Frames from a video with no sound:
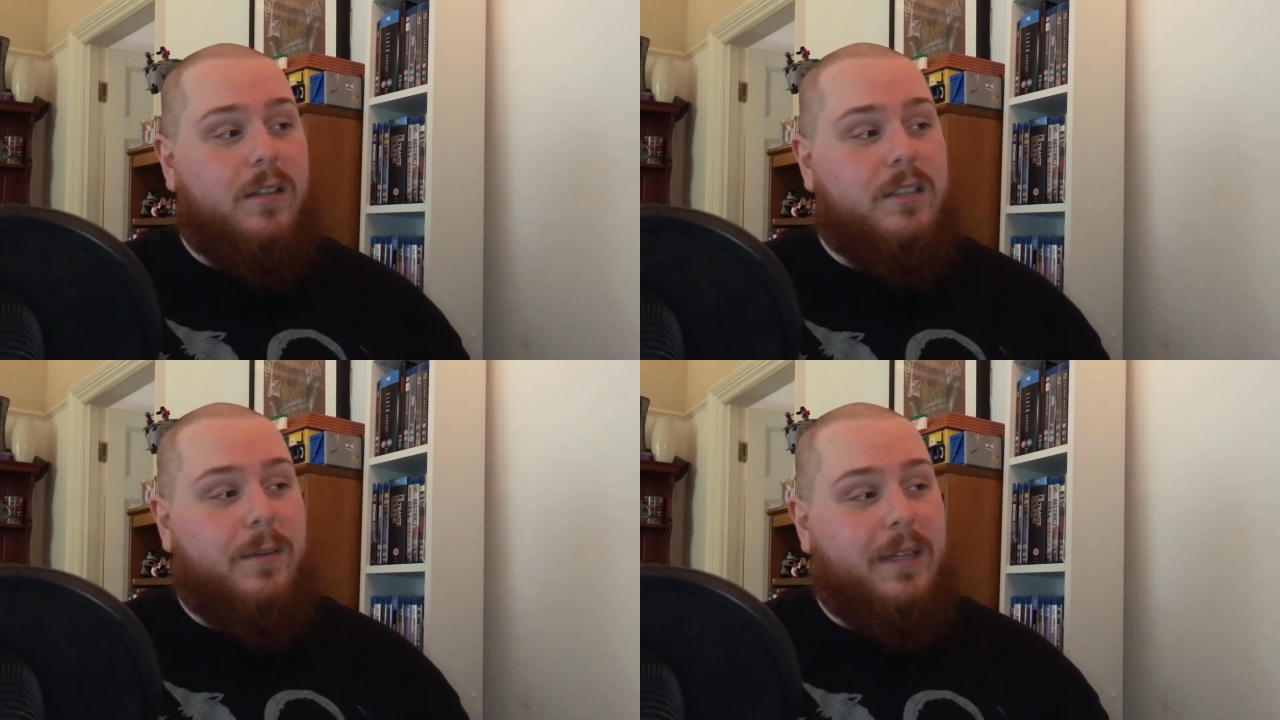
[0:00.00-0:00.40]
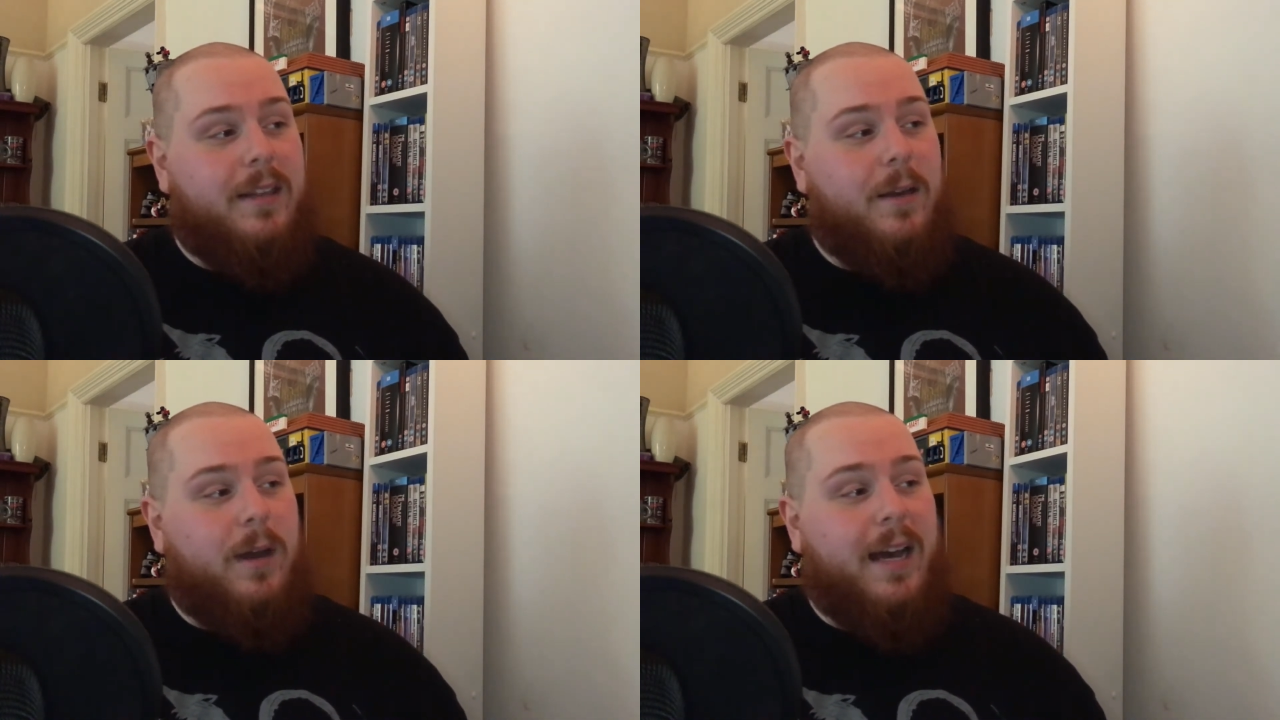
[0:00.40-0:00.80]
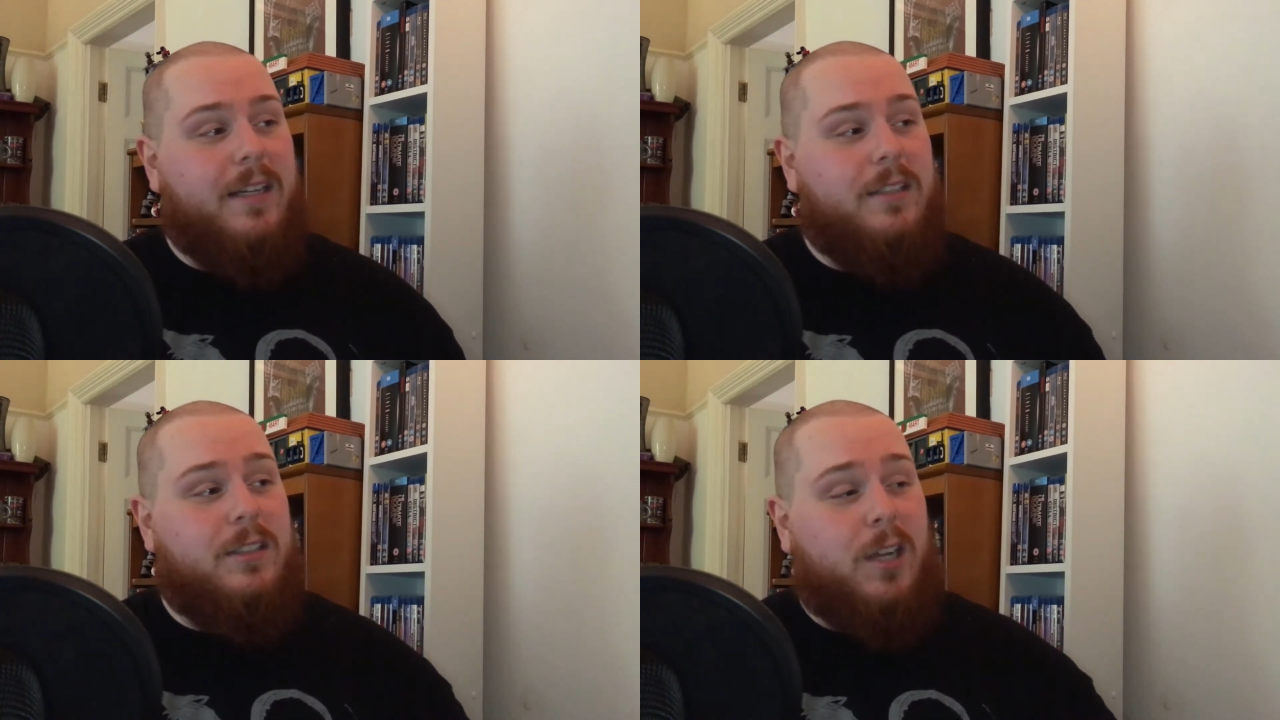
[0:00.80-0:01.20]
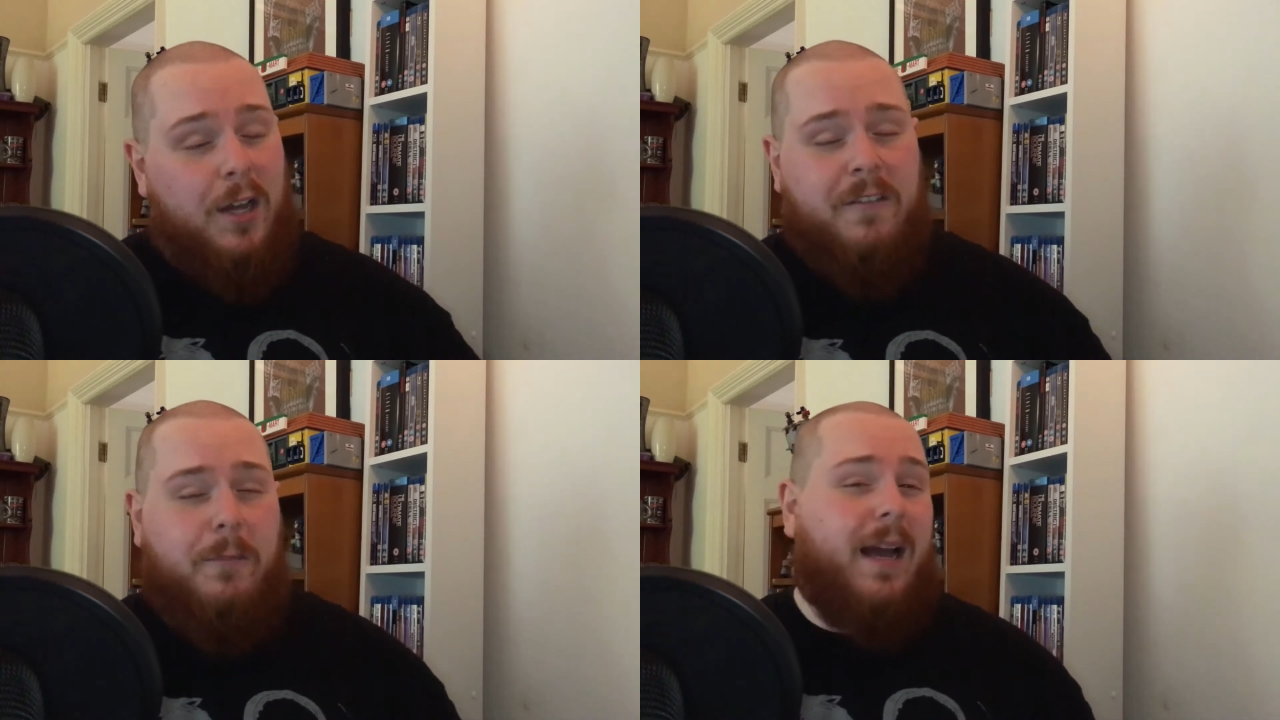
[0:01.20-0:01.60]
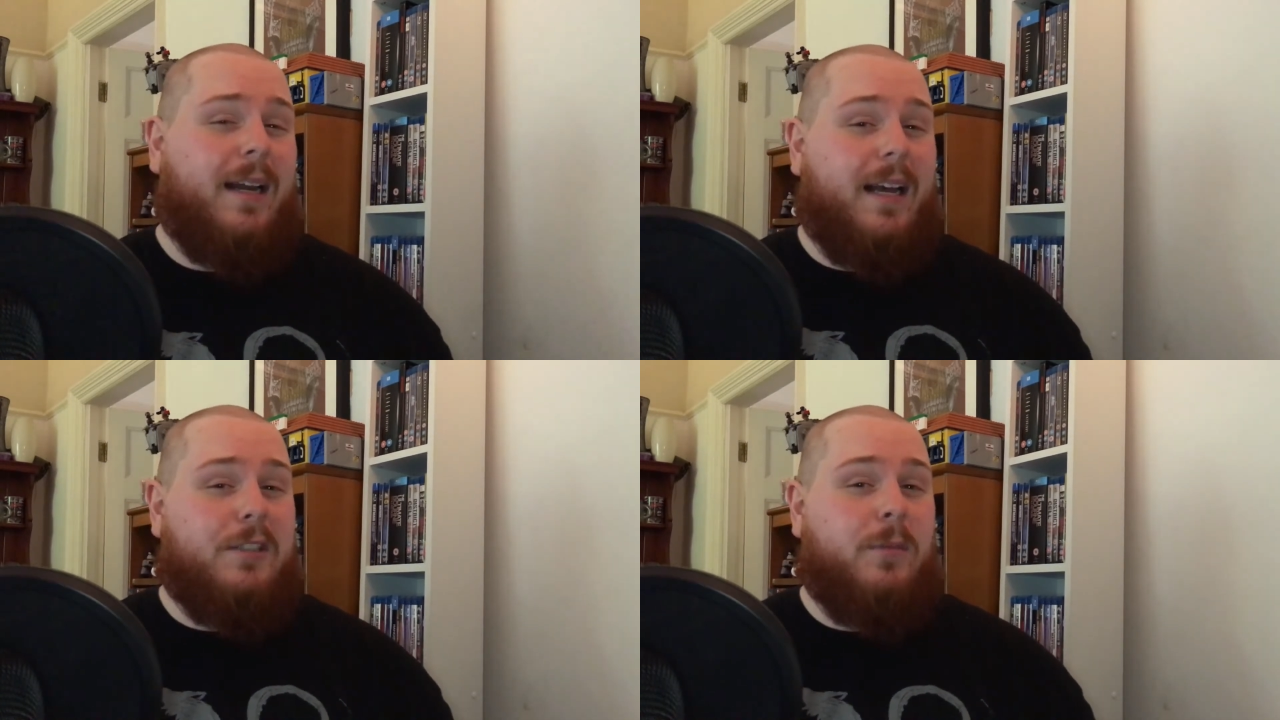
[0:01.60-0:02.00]
something that had a ton of
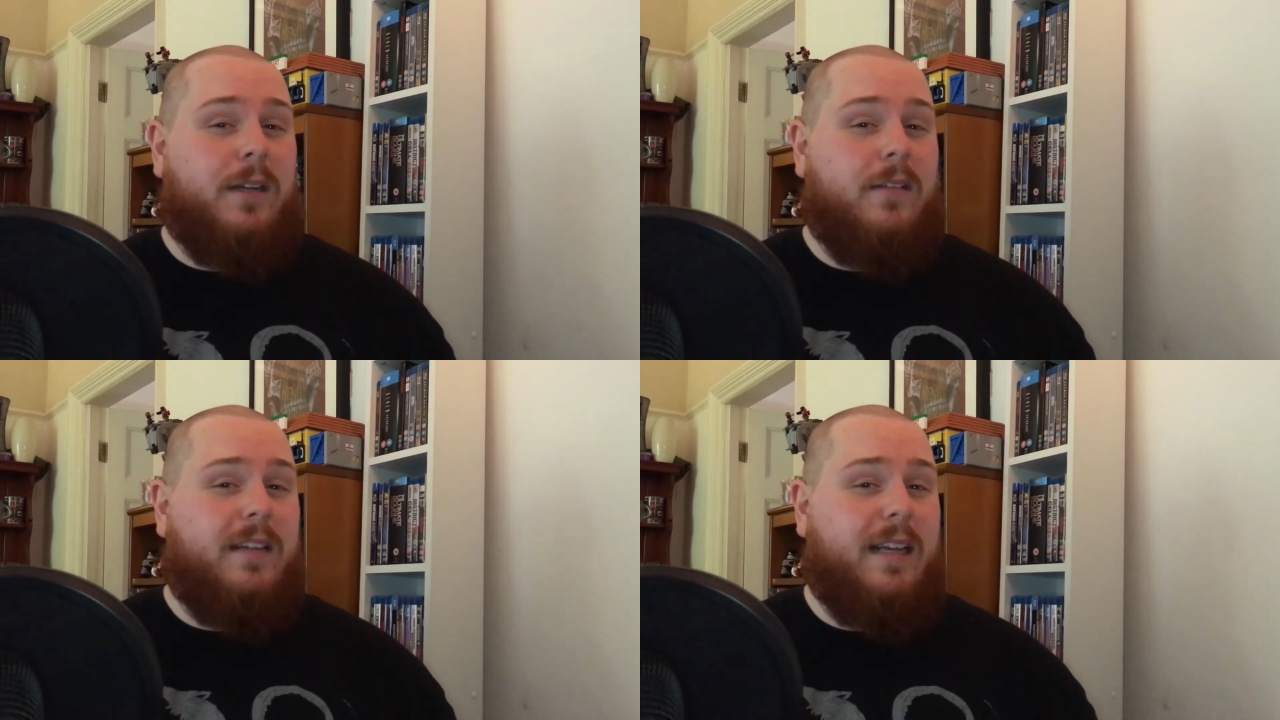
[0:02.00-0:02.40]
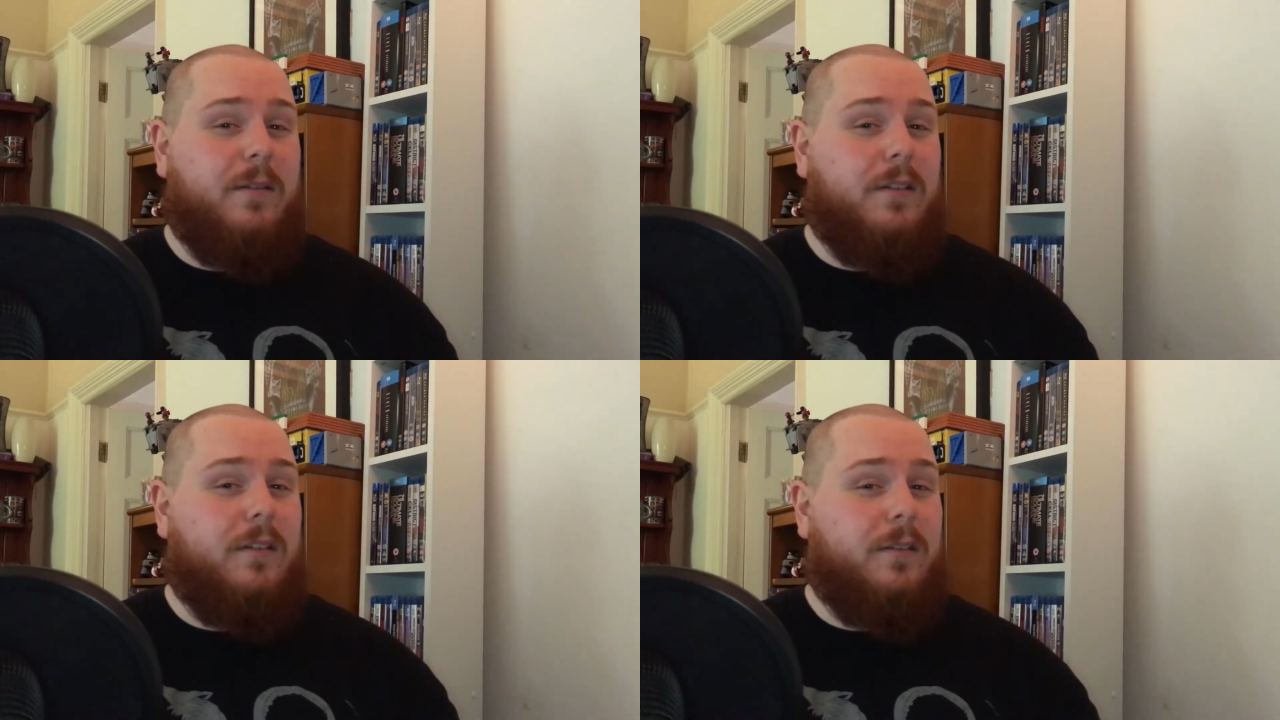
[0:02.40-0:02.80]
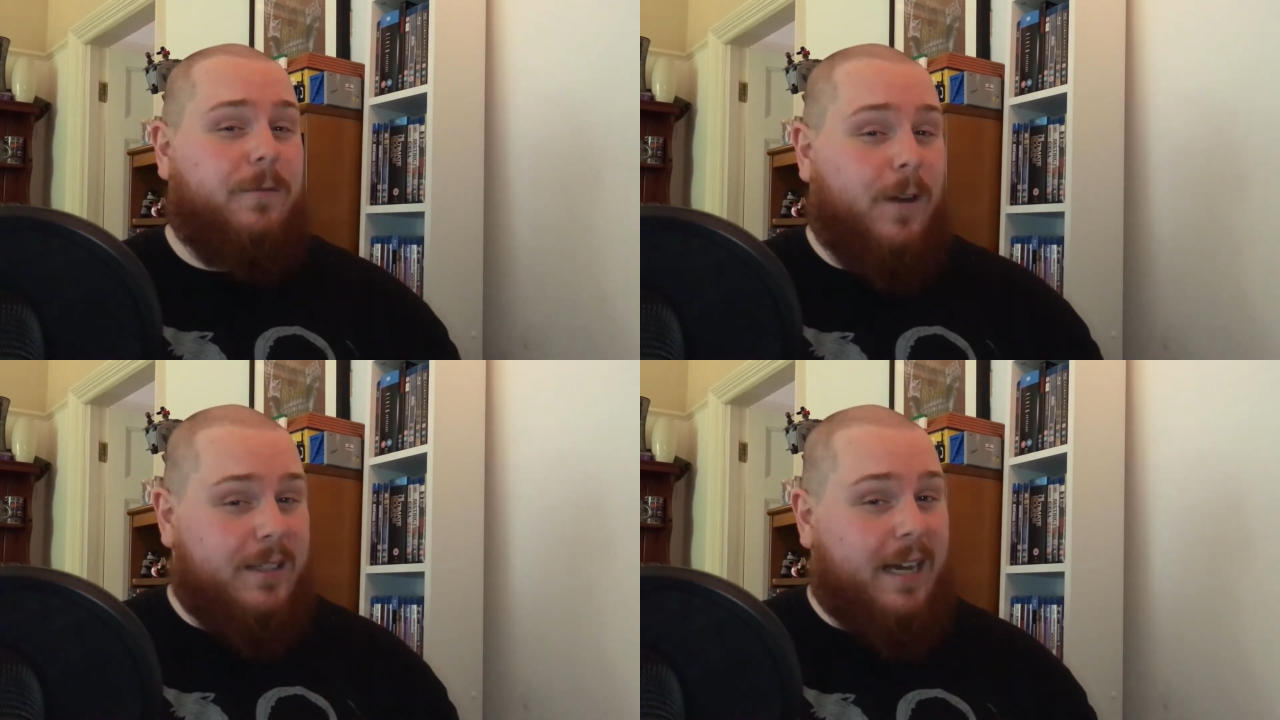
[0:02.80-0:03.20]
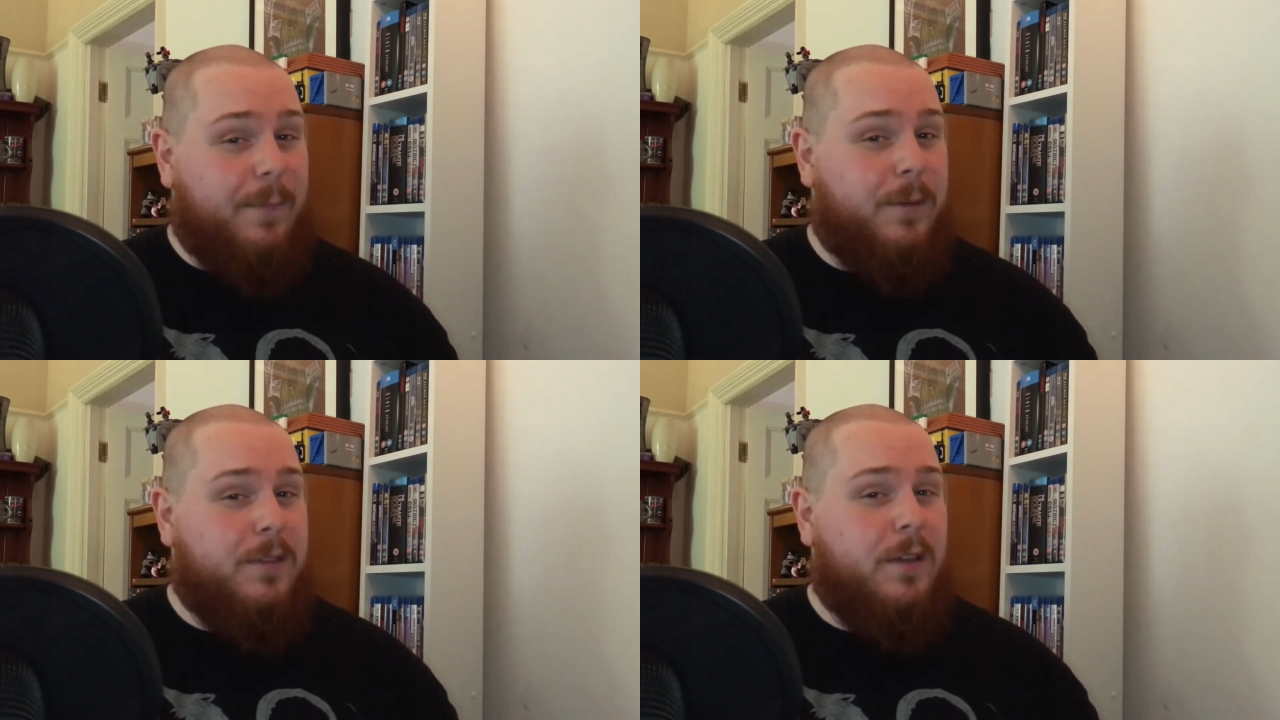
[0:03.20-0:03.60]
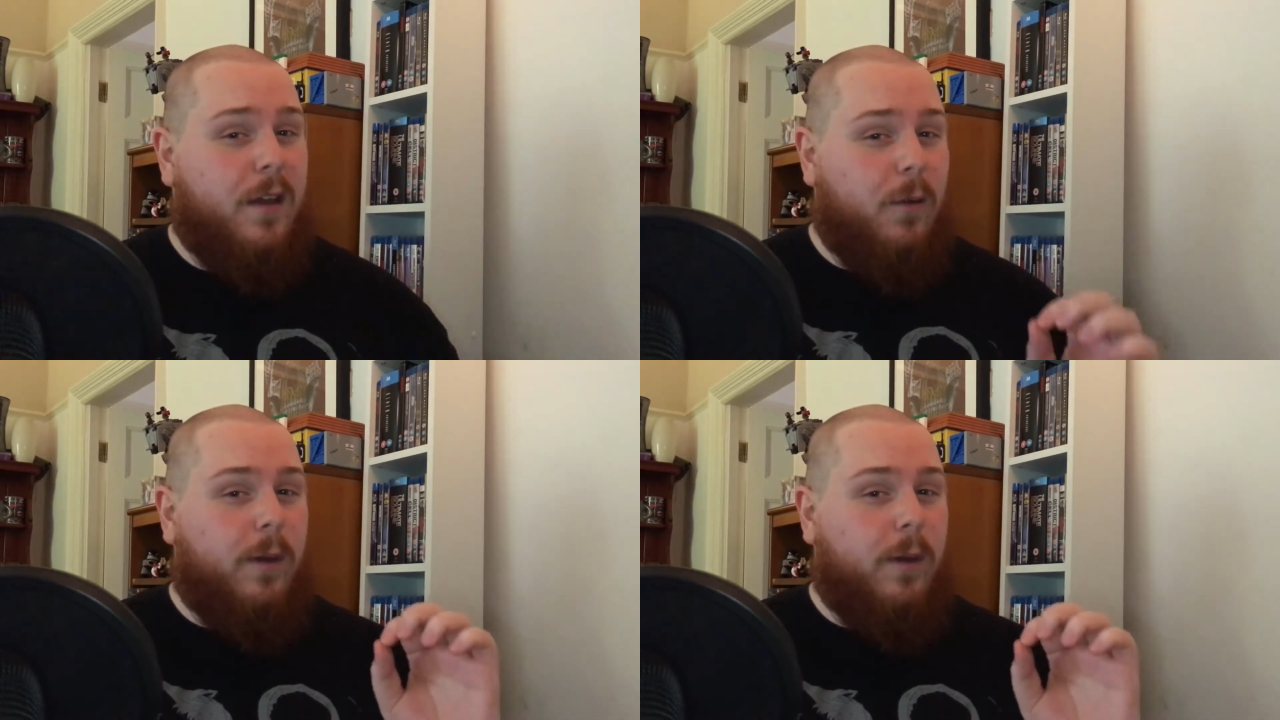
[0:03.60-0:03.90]
backlash when it first happened.